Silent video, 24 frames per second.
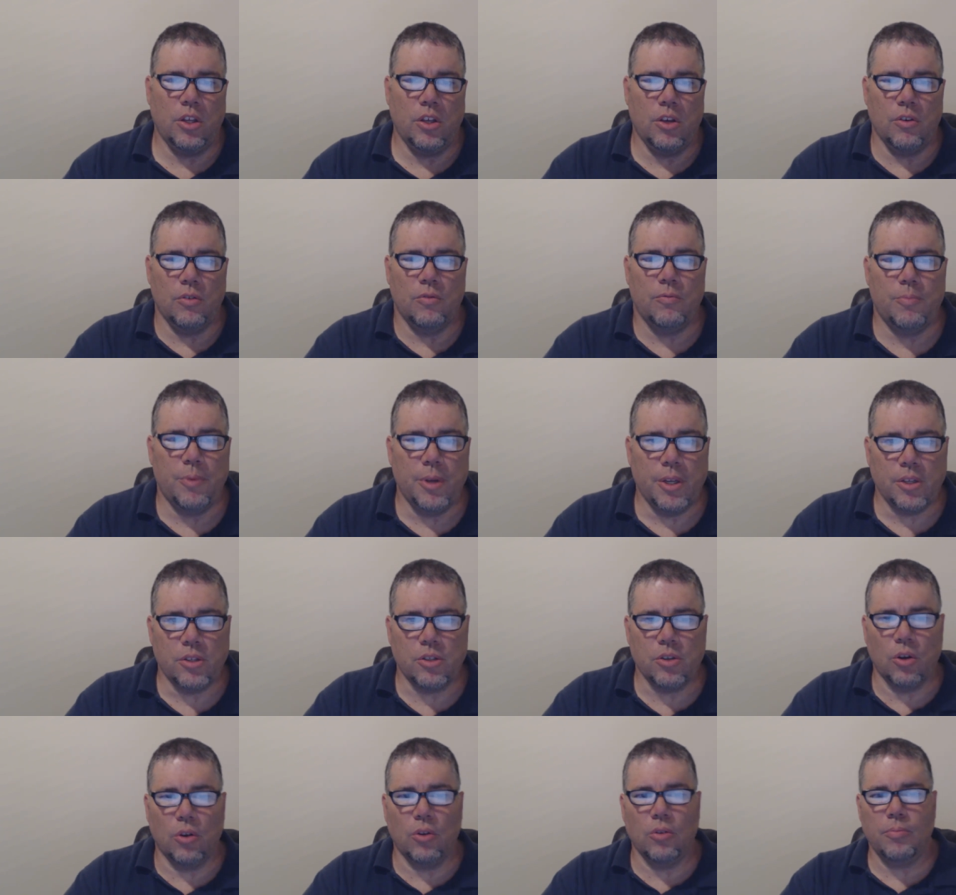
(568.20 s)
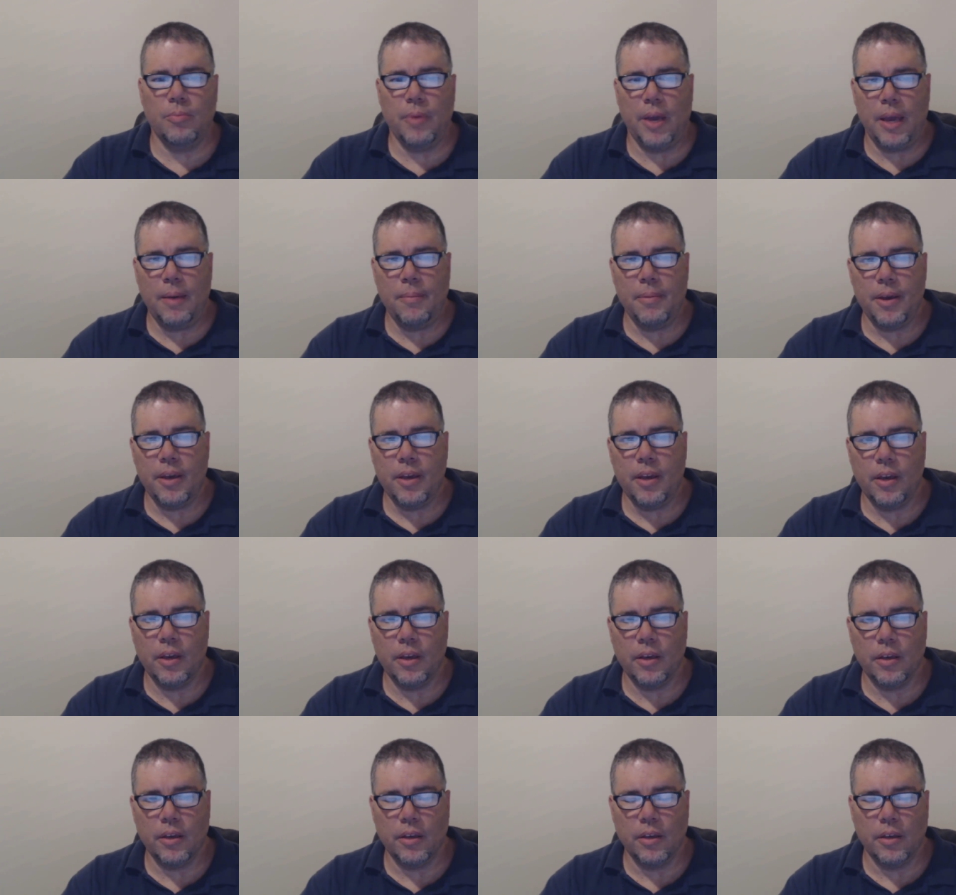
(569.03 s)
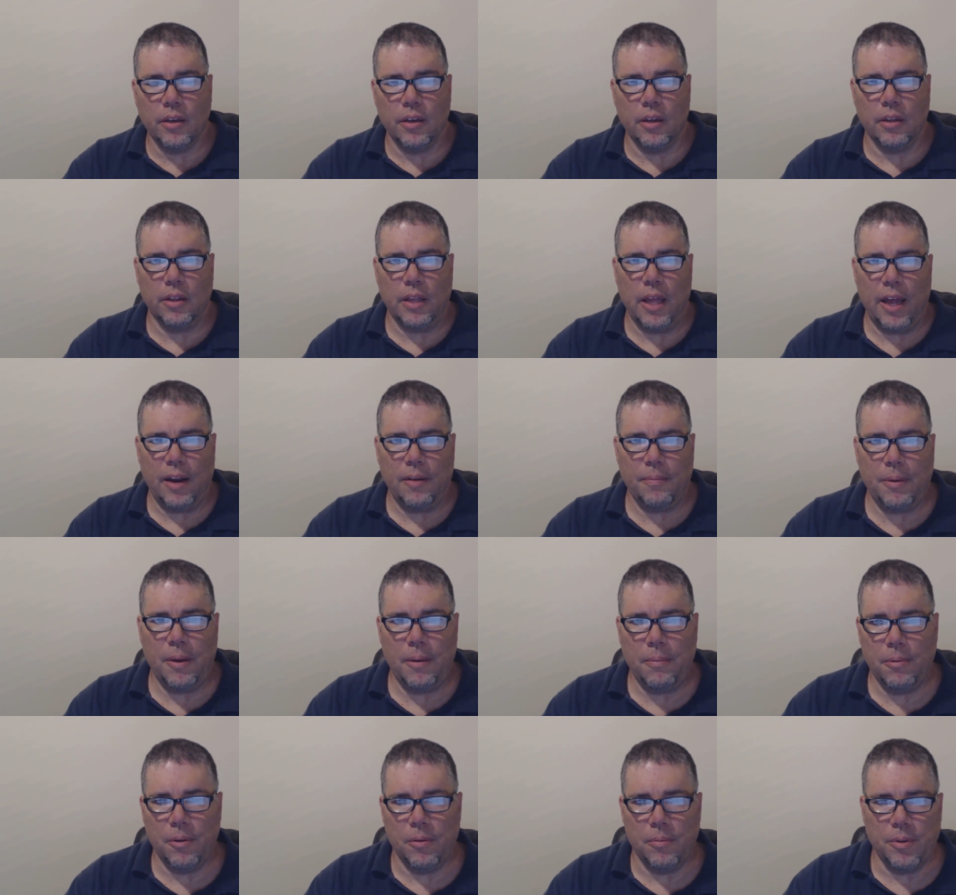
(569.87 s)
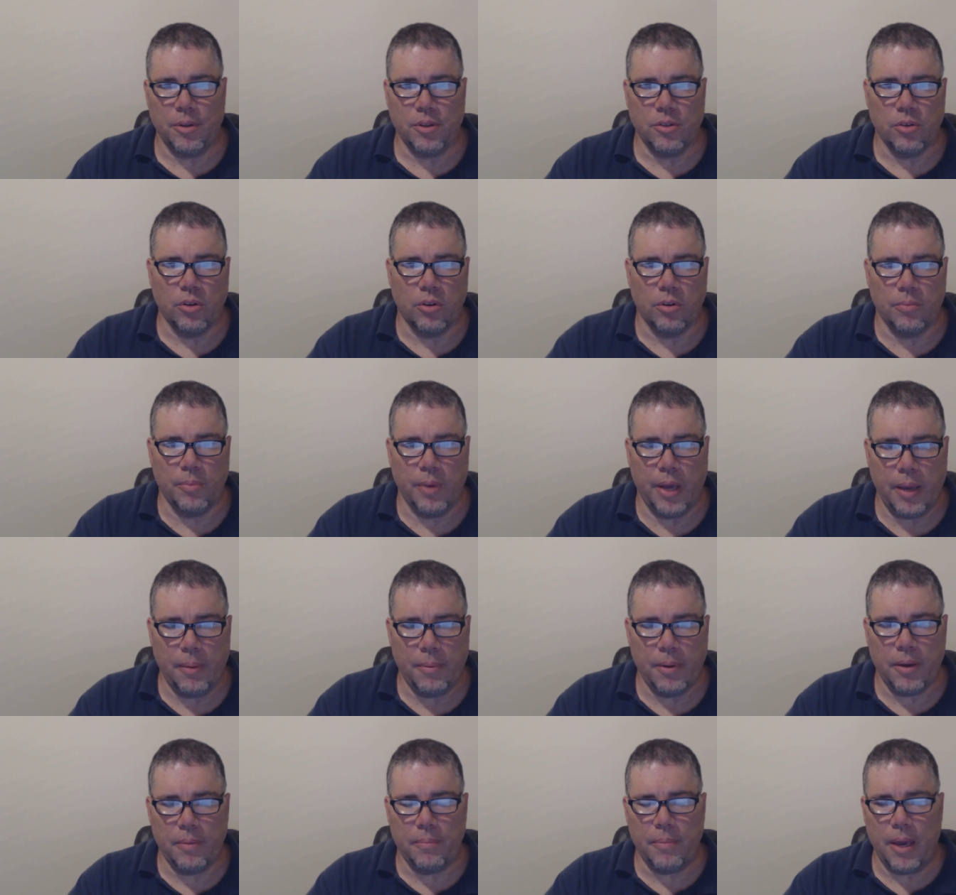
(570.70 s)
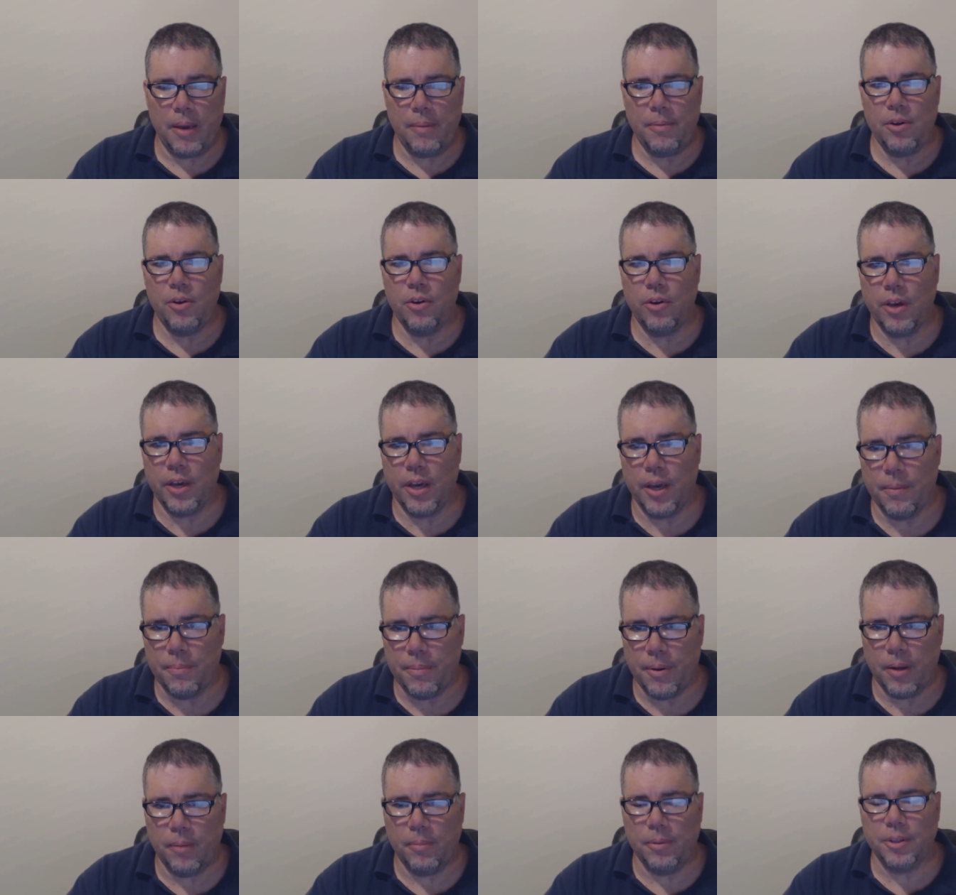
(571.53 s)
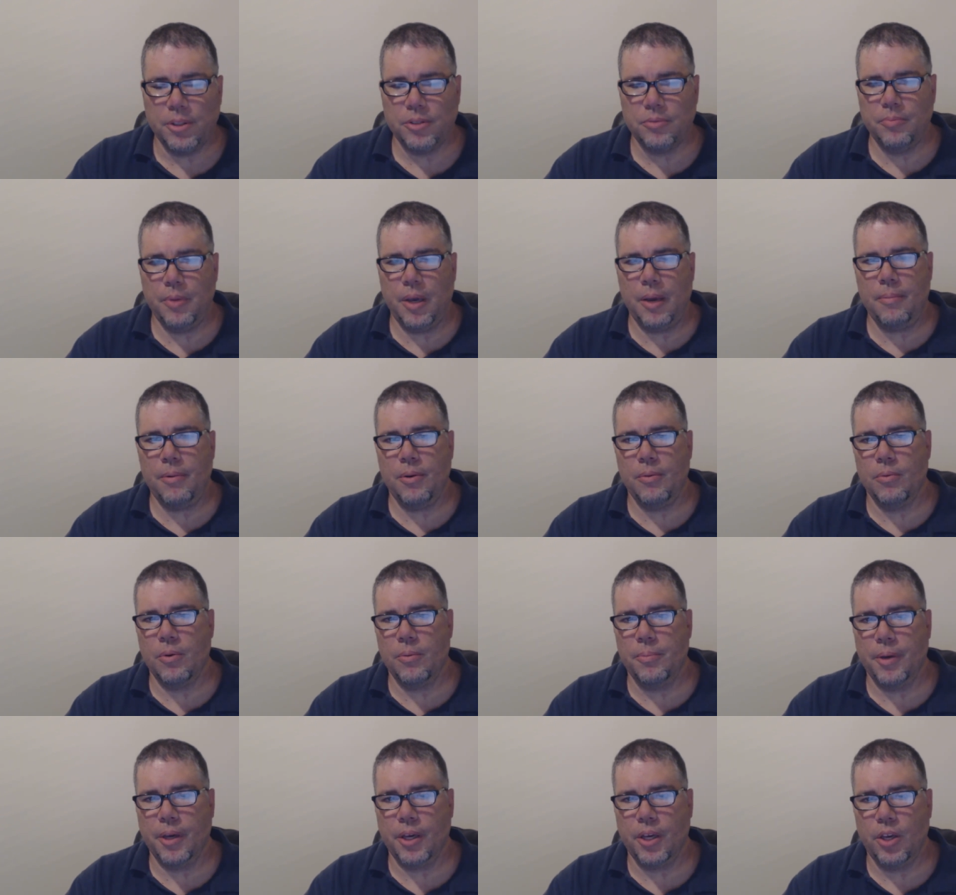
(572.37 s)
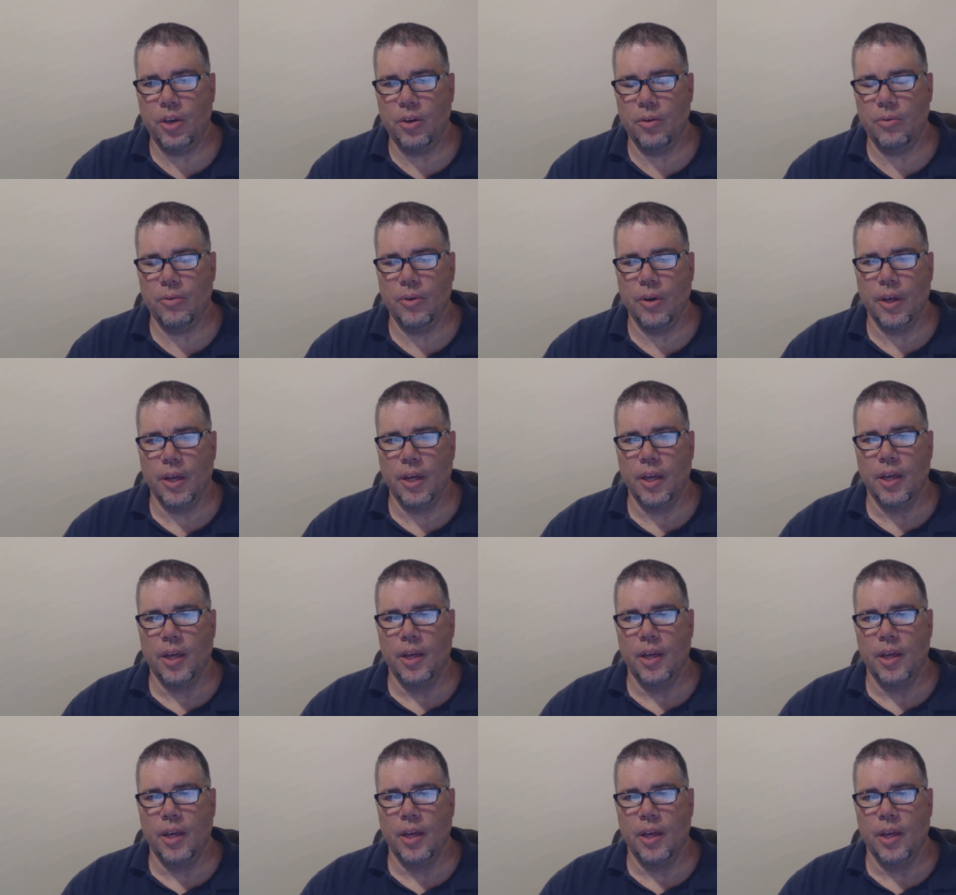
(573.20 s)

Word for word: you've been told maybe, a lot of people have been told maybe, maybe you can get published, maybe we'll pick you,